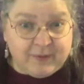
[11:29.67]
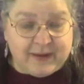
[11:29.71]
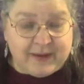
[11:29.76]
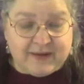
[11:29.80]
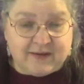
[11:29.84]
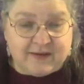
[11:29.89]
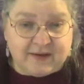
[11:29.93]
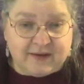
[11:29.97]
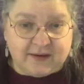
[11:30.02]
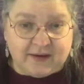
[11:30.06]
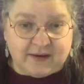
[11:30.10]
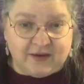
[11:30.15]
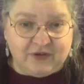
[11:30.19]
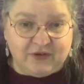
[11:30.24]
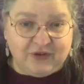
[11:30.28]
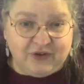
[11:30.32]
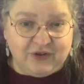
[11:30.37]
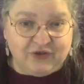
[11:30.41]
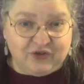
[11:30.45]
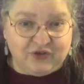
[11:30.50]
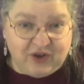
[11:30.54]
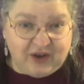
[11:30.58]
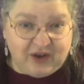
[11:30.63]
Basically,
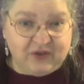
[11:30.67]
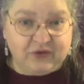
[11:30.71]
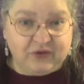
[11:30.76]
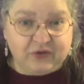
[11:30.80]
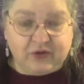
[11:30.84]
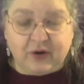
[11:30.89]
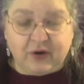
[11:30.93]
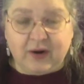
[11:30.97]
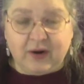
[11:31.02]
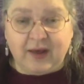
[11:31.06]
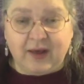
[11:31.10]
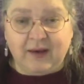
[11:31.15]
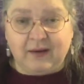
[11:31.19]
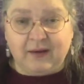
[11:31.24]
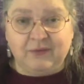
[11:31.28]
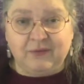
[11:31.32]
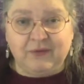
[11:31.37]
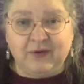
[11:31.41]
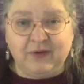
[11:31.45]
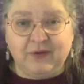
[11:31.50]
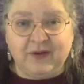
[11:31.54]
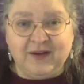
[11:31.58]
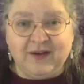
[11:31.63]
she changed her
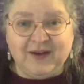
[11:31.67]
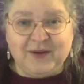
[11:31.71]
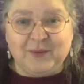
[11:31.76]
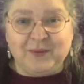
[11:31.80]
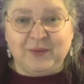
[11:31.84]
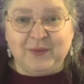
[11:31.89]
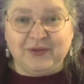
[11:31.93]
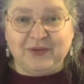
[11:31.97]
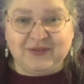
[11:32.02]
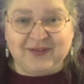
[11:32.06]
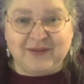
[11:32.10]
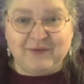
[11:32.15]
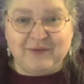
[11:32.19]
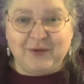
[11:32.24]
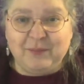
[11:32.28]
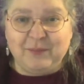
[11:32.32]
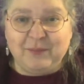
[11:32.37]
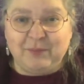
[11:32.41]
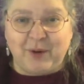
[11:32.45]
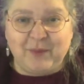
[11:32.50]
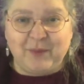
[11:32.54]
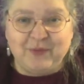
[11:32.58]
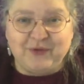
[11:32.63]
life with
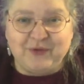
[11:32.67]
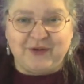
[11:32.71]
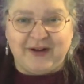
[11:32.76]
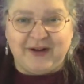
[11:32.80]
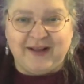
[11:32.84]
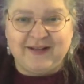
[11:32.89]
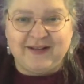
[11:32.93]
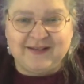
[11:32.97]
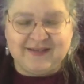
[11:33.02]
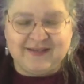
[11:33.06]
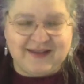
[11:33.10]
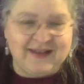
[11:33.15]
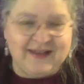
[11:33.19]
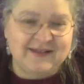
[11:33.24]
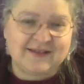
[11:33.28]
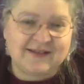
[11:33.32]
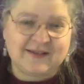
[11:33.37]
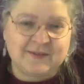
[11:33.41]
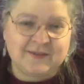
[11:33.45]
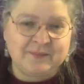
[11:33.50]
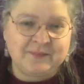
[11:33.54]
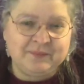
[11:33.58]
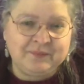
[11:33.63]
7 pomegranate
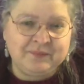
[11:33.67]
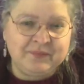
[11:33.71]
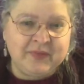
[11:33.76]
seeds.